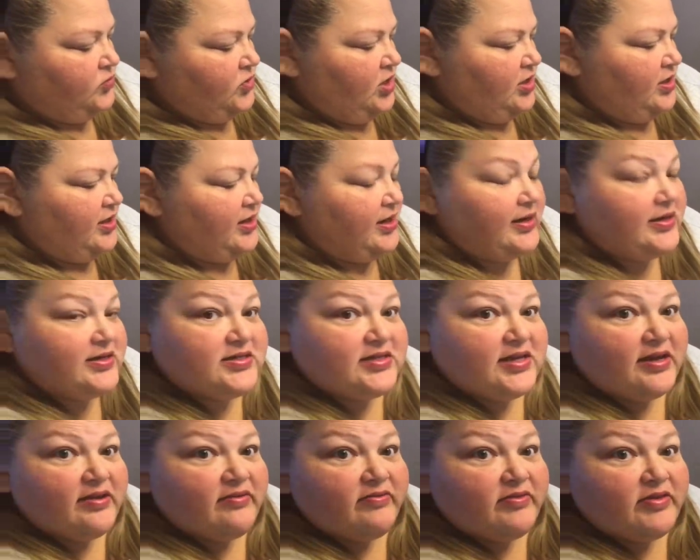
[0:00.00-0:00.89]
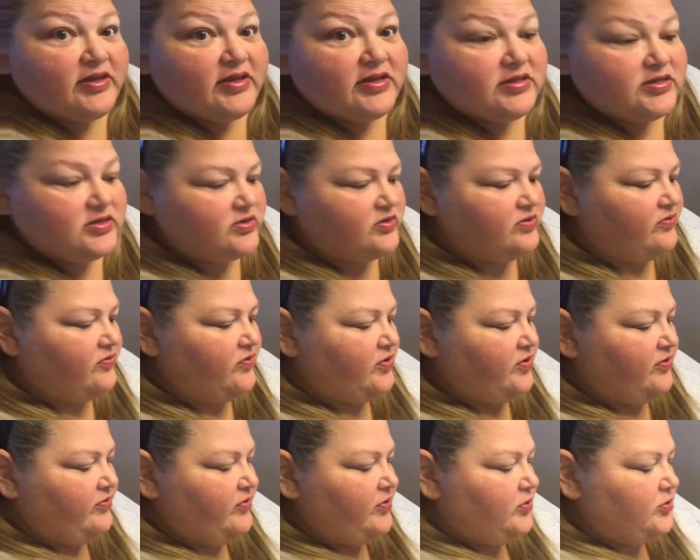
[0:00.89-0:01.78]
And then I save this
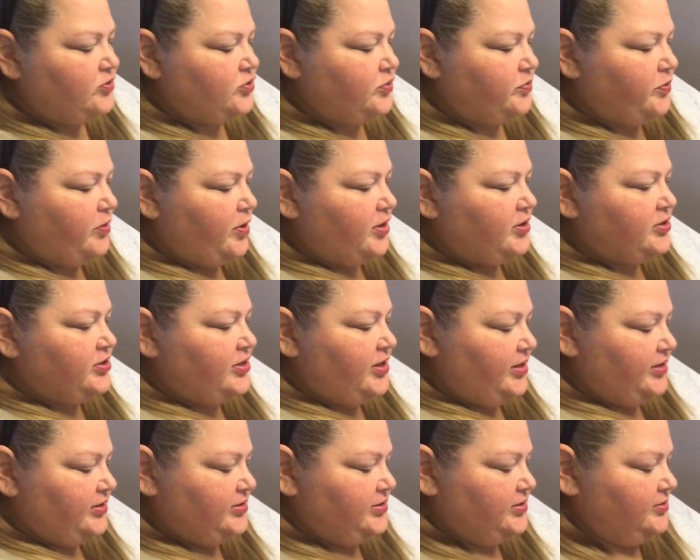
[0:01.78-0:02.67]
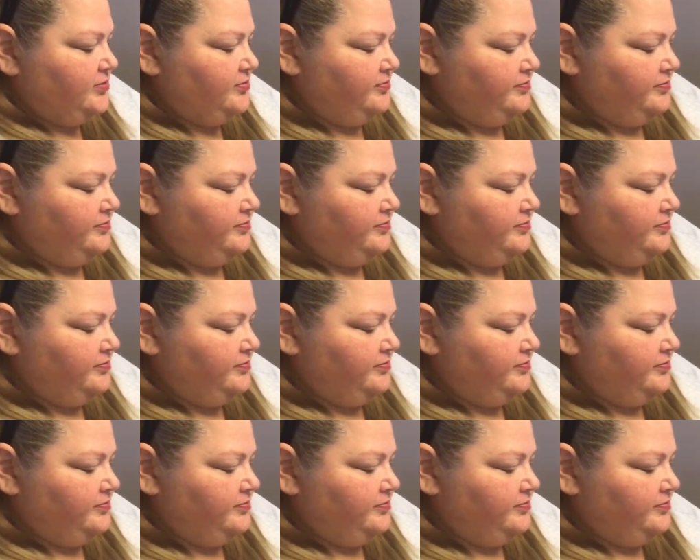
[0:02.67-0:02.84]
for a future project.